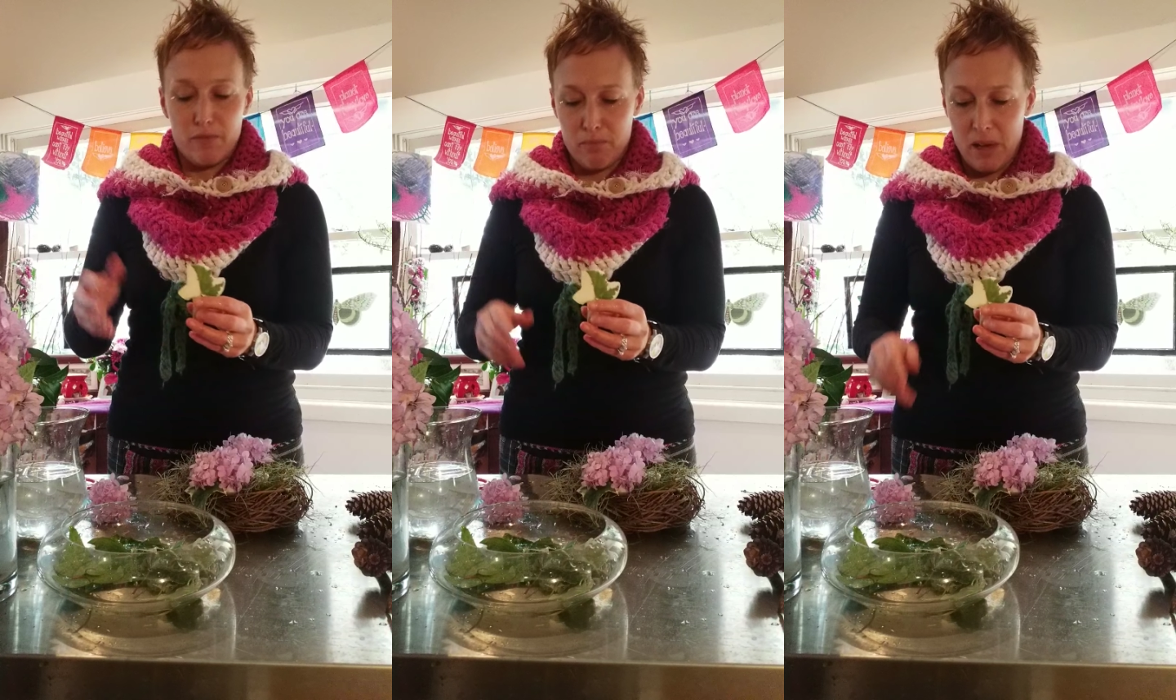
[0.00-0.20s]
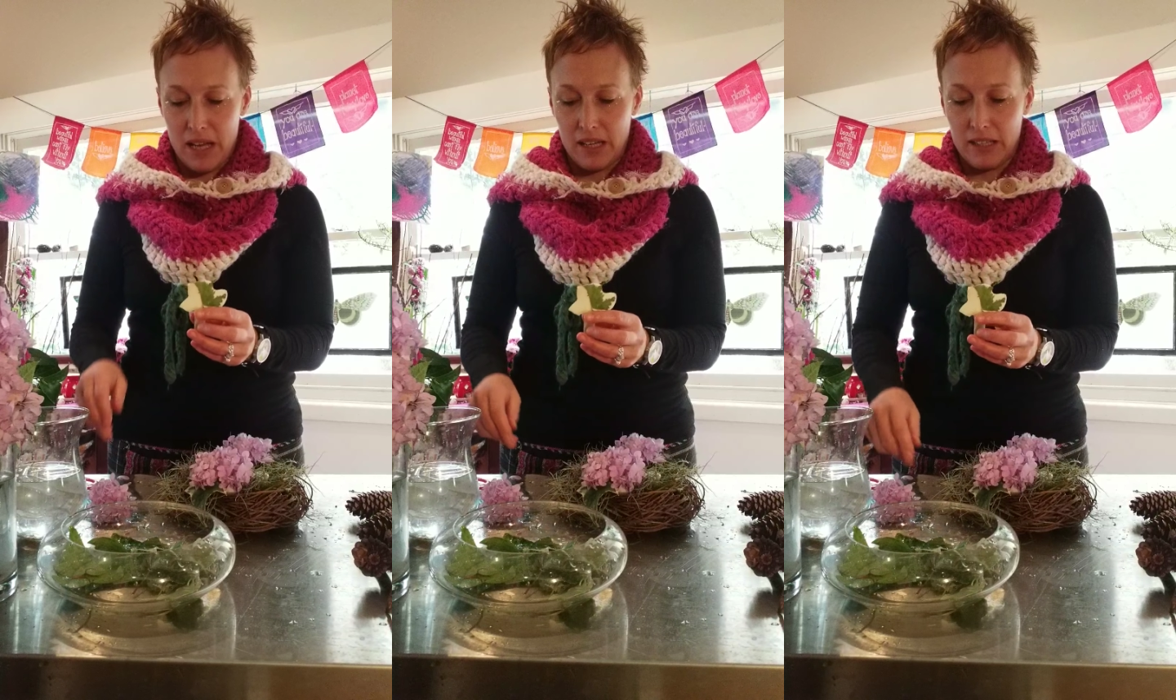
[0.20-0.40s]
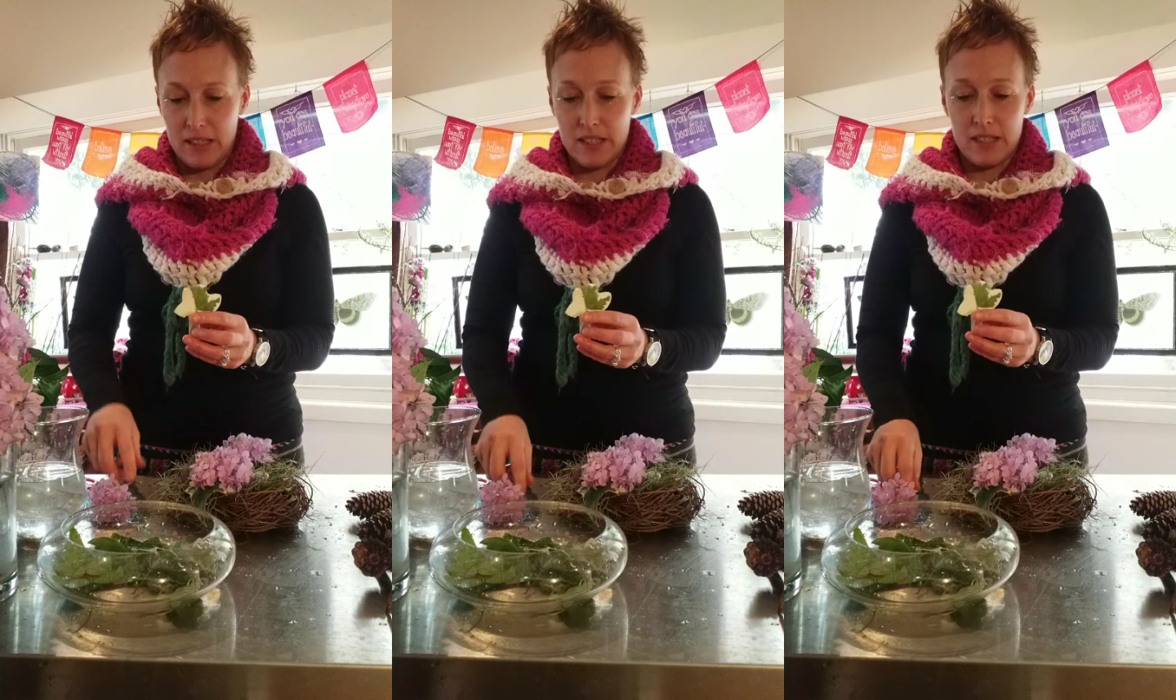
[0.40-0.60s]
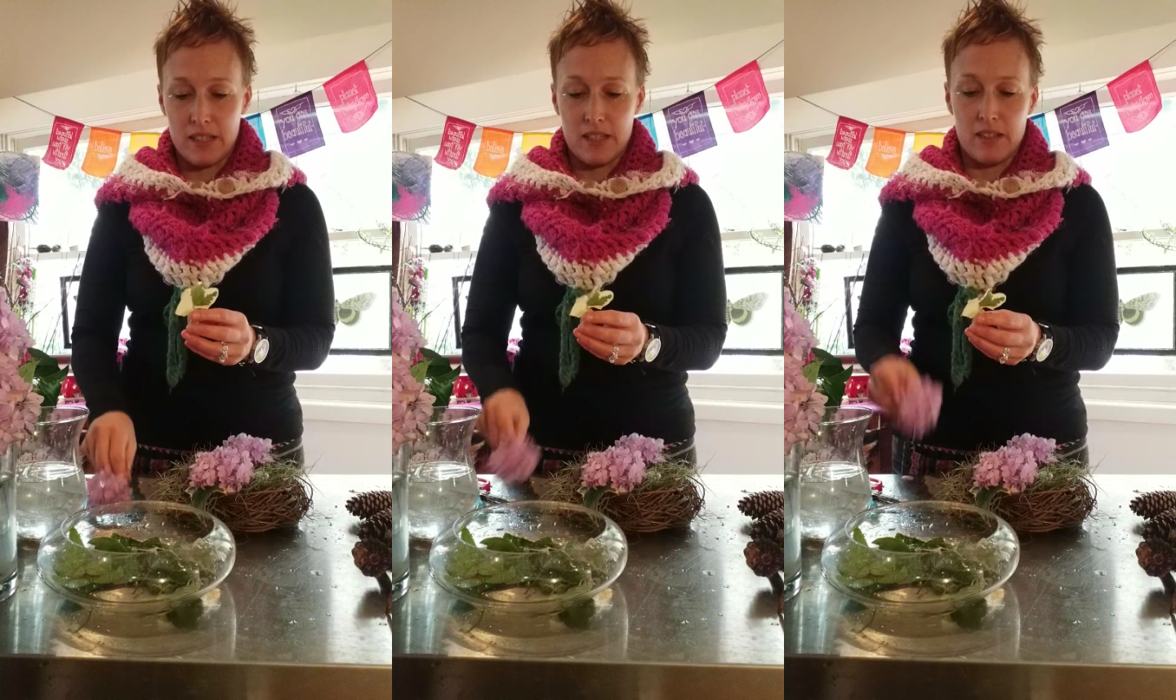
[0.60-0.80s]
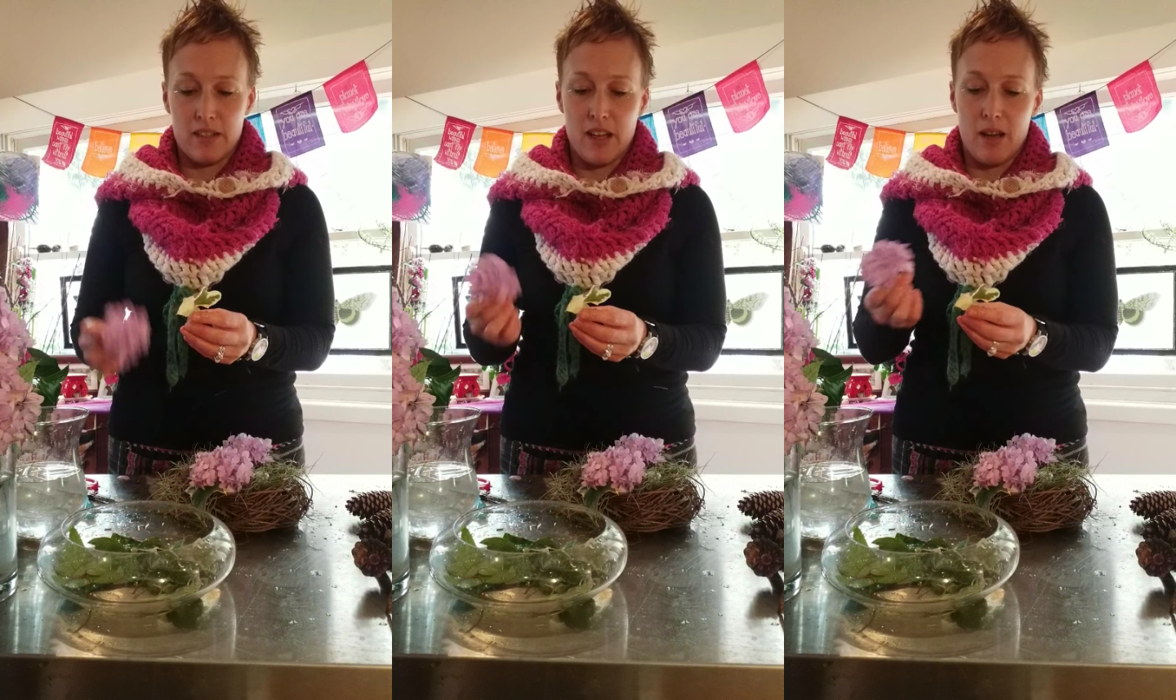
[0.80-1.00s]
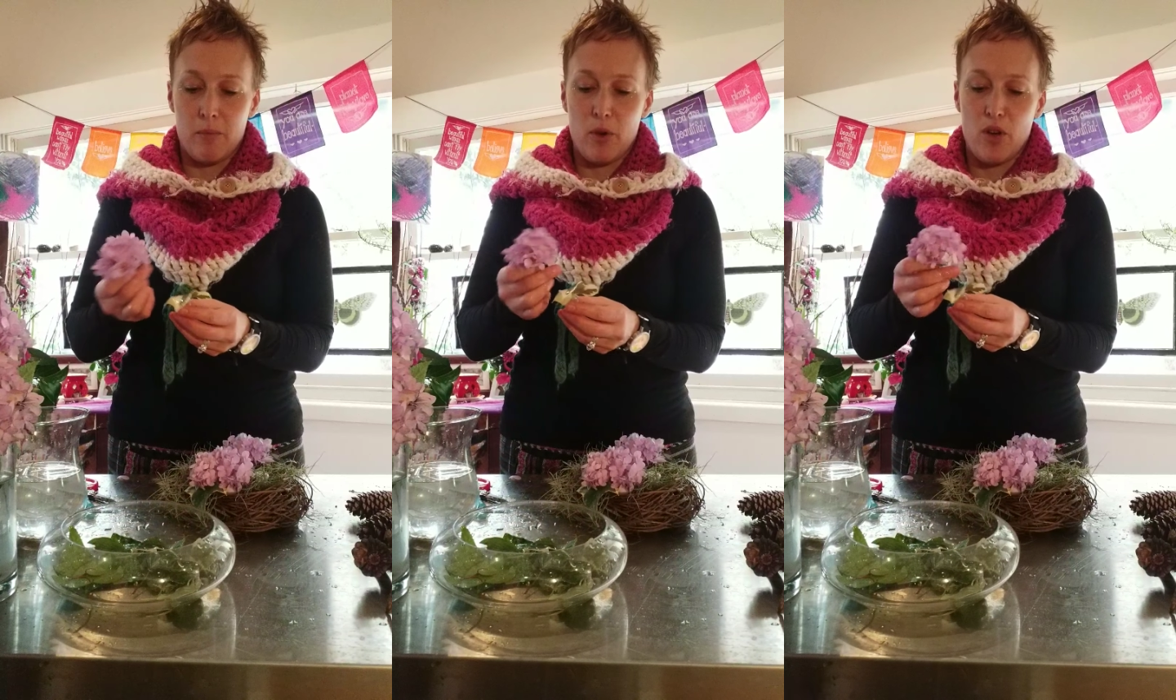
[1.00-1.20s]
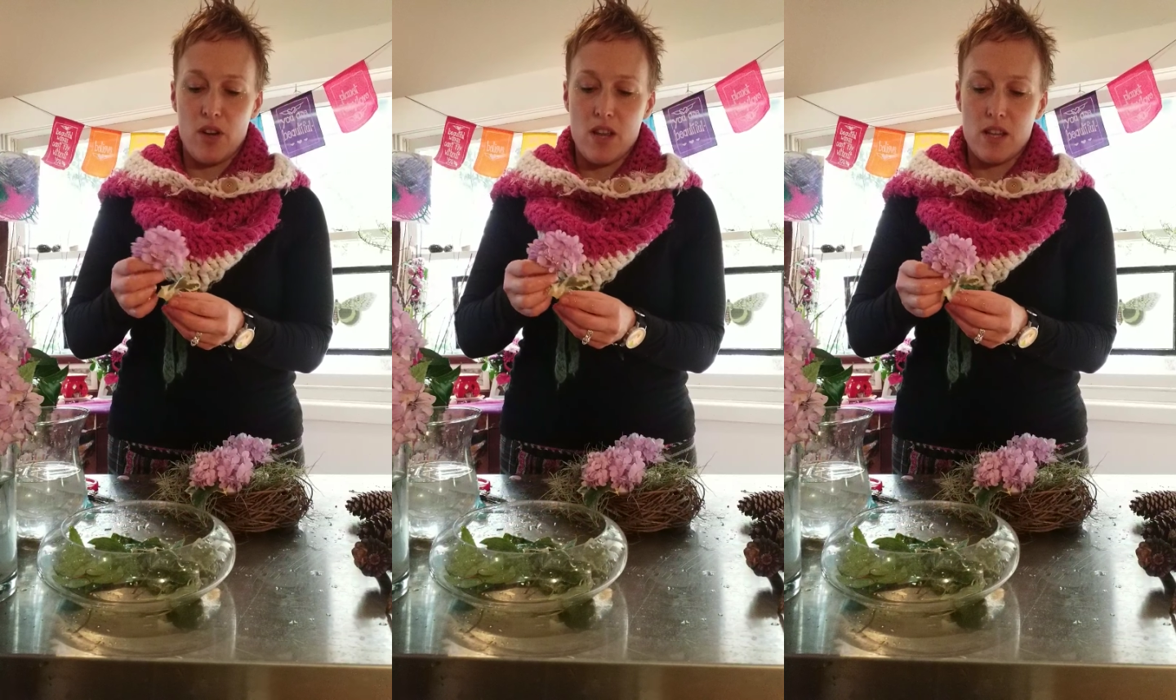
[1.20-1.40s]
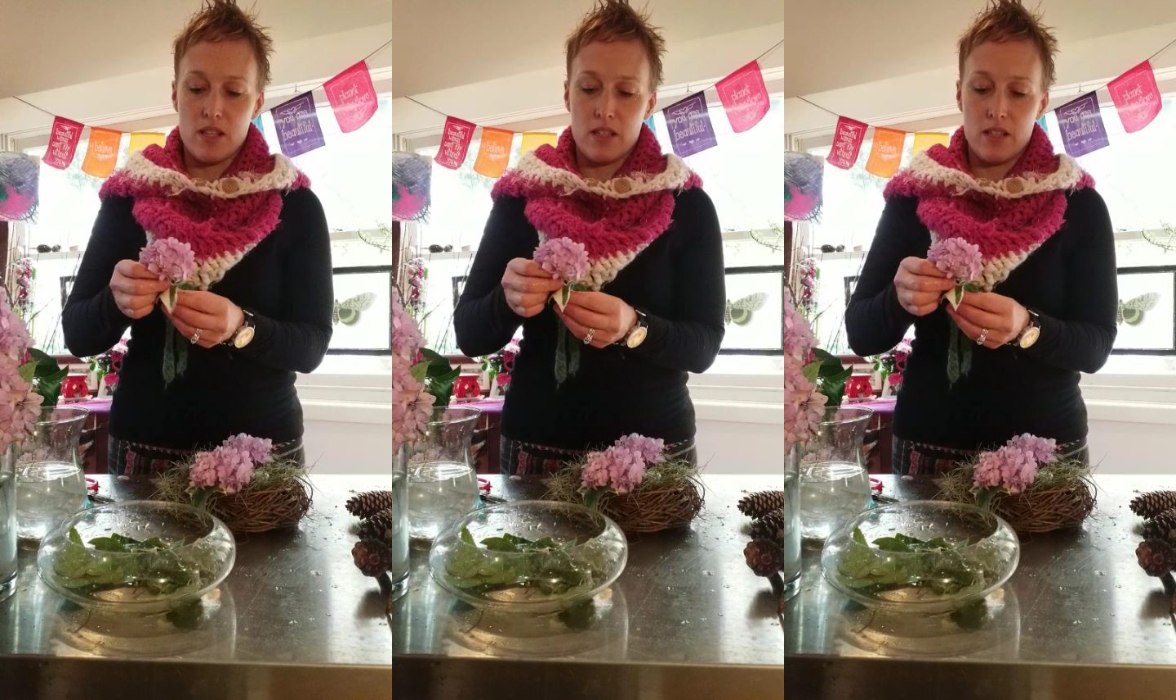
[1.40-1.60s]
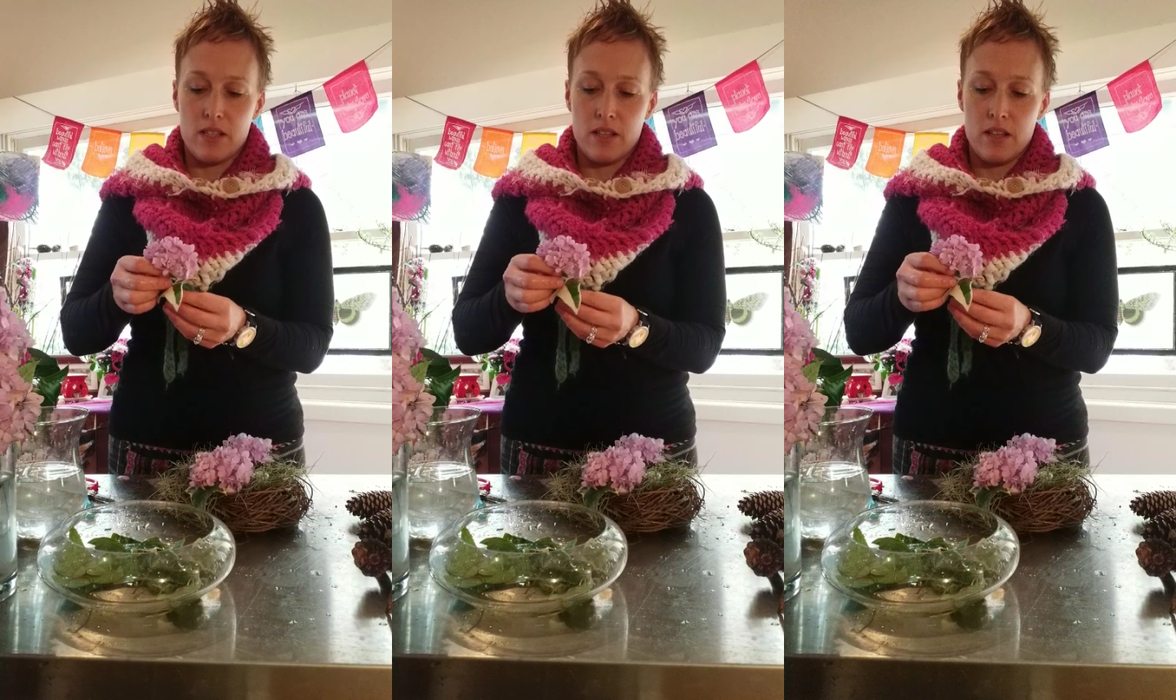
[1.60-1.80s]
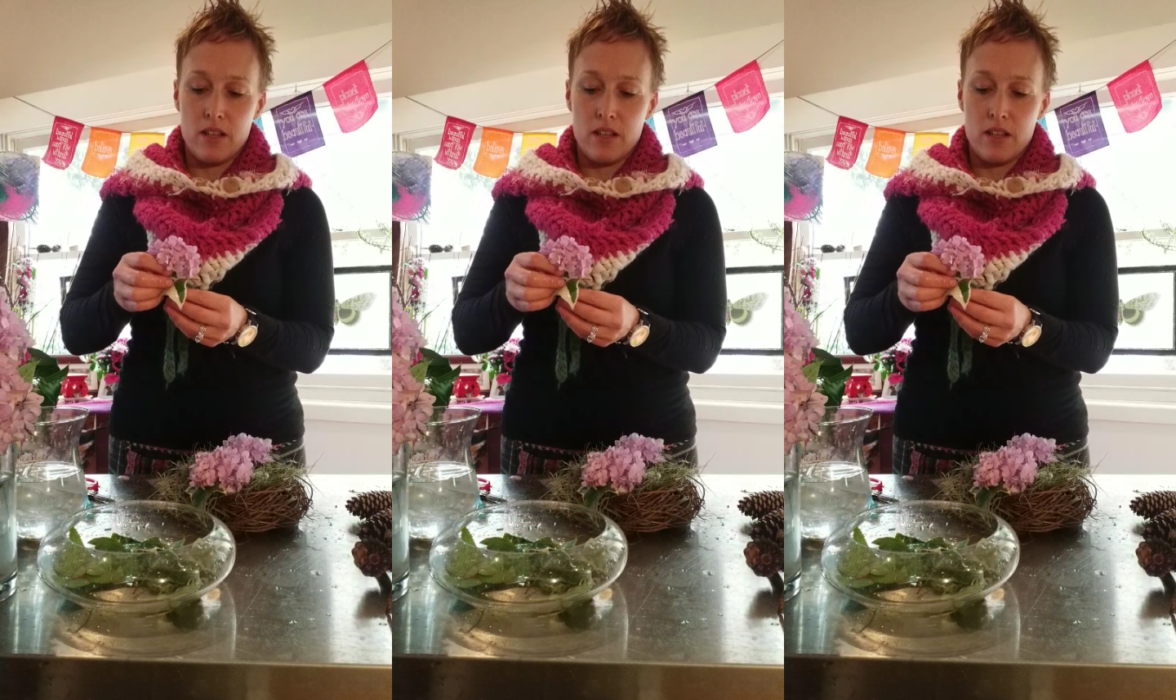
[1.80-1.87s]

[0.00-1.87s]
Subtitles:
balanced and harmonious.